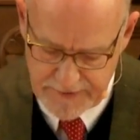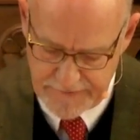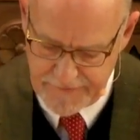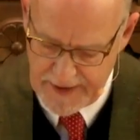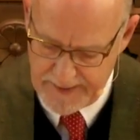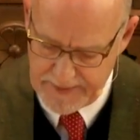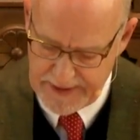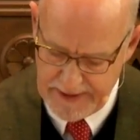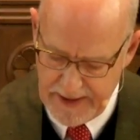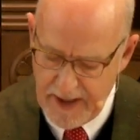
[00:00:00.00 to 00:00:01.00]
the
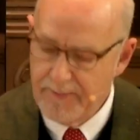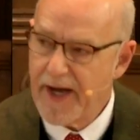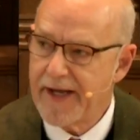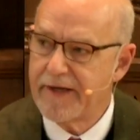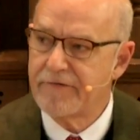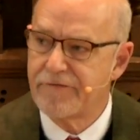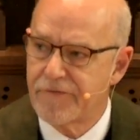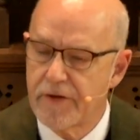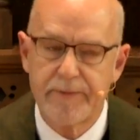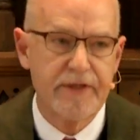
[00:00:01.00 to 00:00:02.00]
family by an
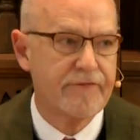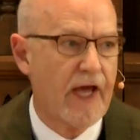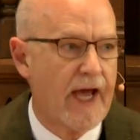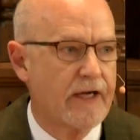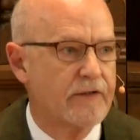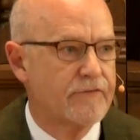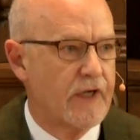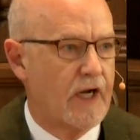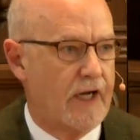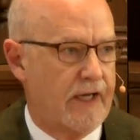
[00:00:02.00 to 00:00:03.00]
affirmative act of
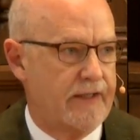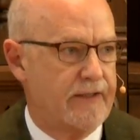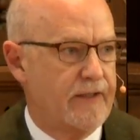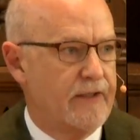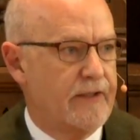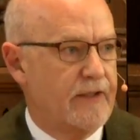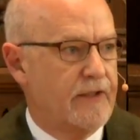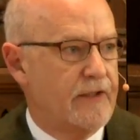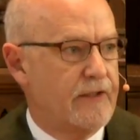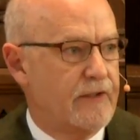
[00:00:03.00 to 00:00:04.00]
God
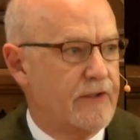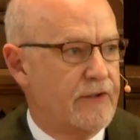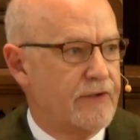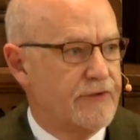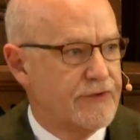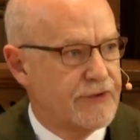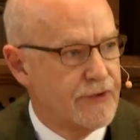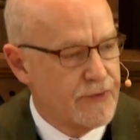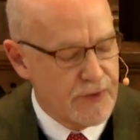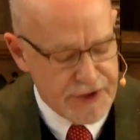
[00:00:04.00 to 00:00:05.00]

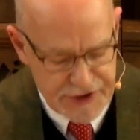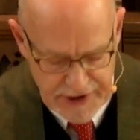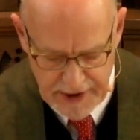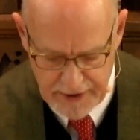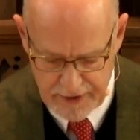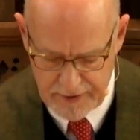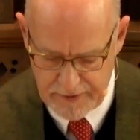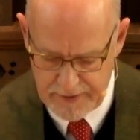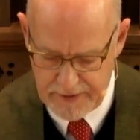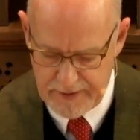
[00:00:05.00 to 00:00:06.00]
to share
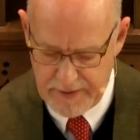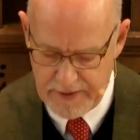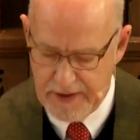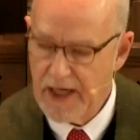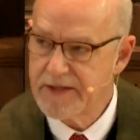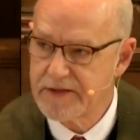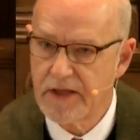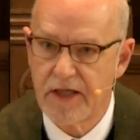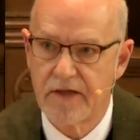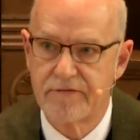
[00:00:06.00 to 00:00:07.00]
God's
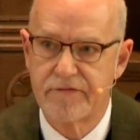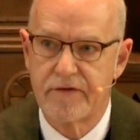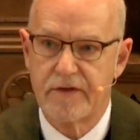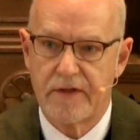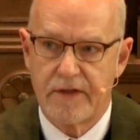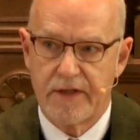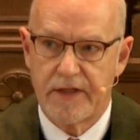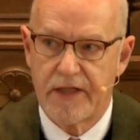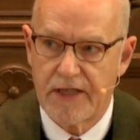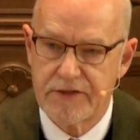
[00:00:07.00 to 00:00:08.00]
love
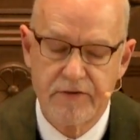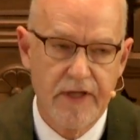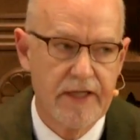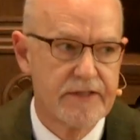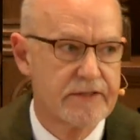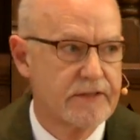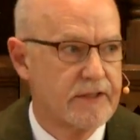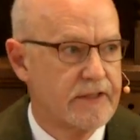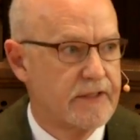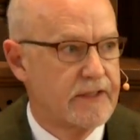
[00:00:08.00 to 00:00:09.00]
and God's grace
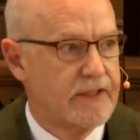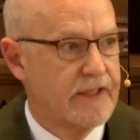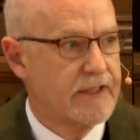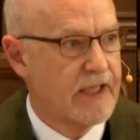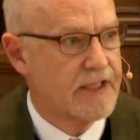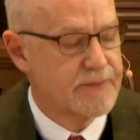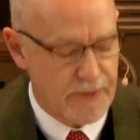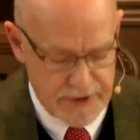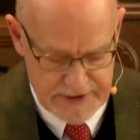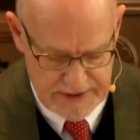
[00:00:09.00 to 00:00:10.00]
and God's
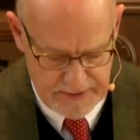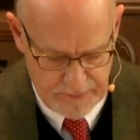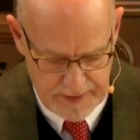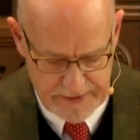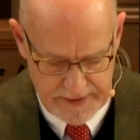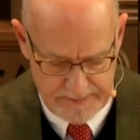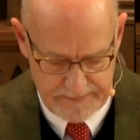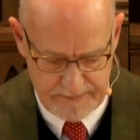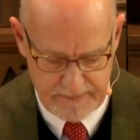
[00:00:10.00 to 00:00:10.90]
mercy with them.